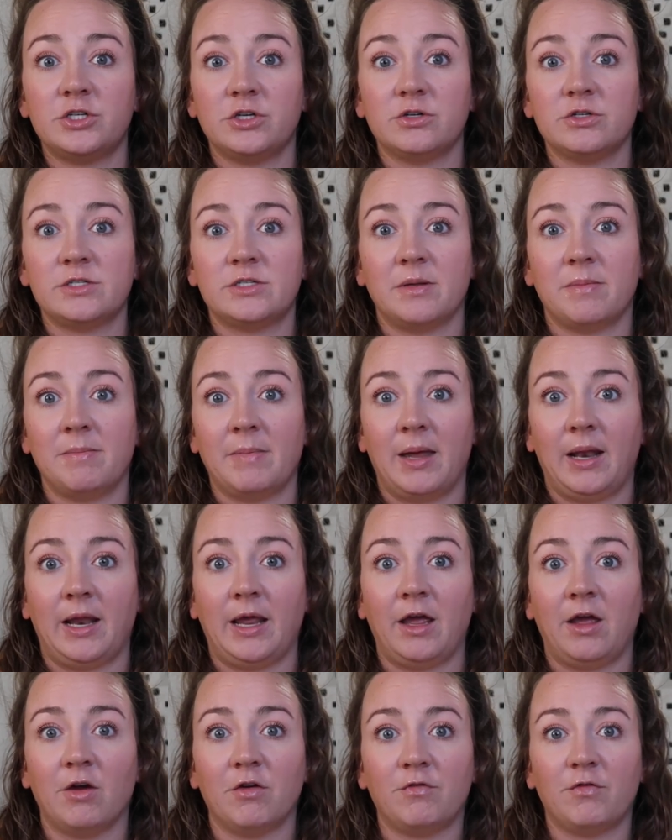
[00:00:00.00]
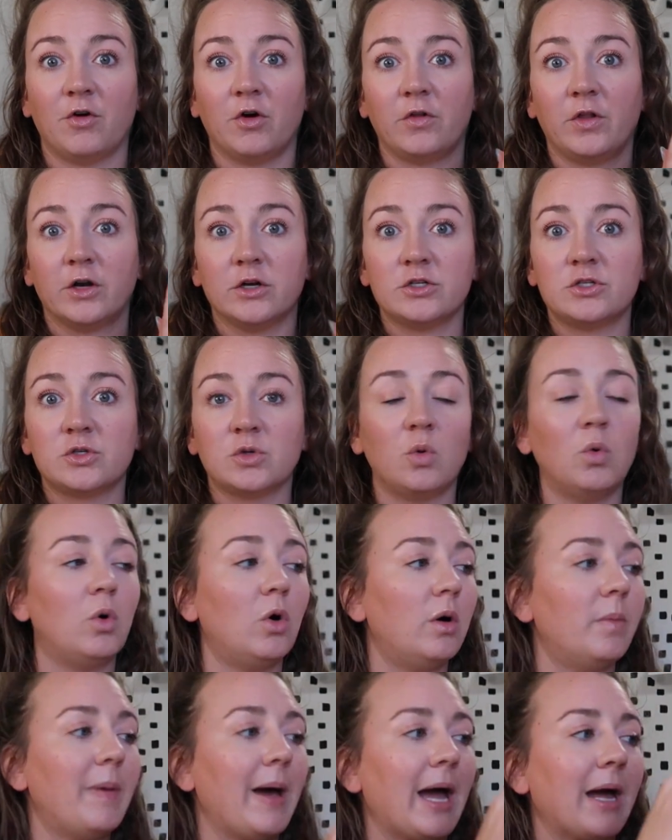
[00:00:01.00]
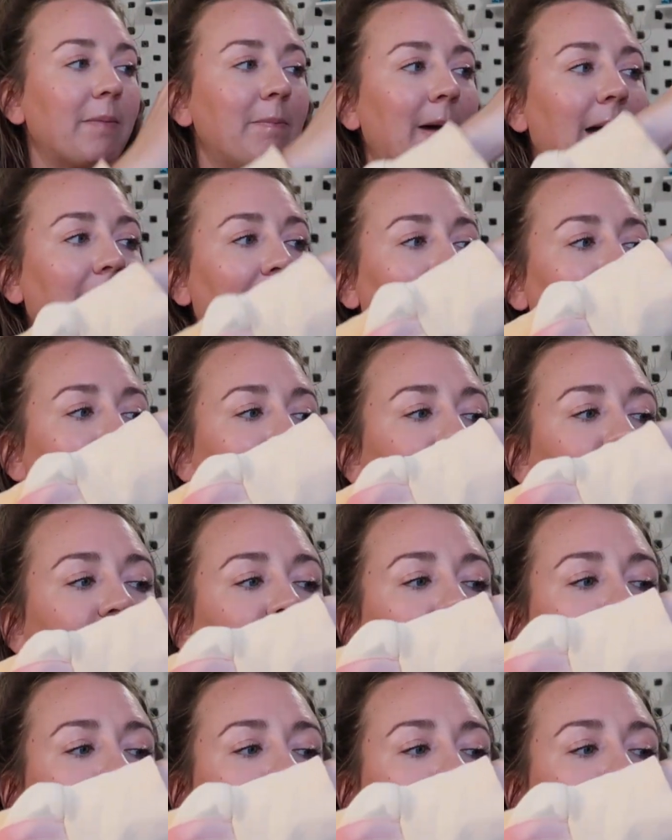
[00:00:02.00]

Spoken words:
use the mini for their school backpack,